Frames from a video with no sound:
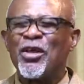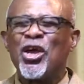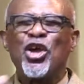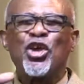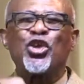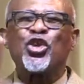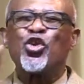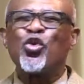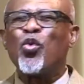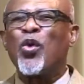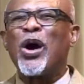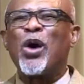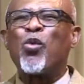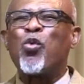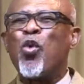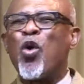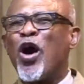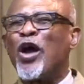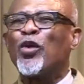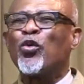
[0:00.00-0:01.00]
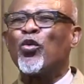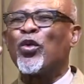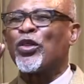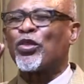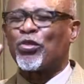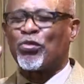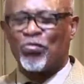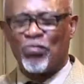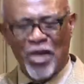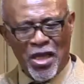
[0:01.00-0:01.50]
You are one
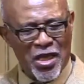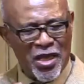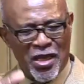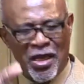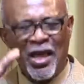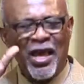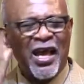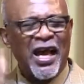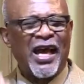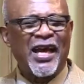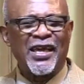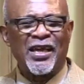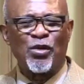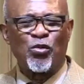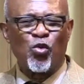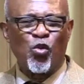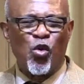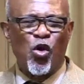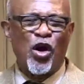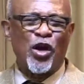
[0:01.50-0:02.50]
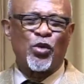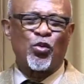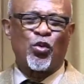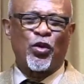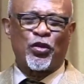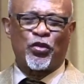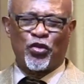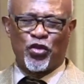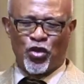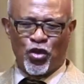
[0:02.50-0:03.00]
with me, I am one
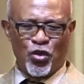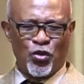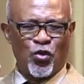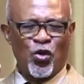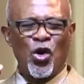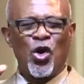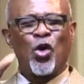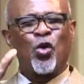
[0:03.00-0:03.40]
with you.